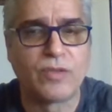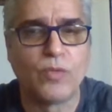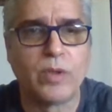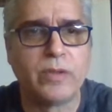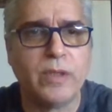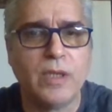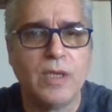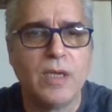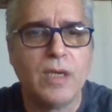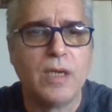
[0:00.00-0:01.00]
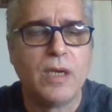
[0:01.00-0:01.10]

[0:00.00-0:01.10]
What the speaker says: if that's a word,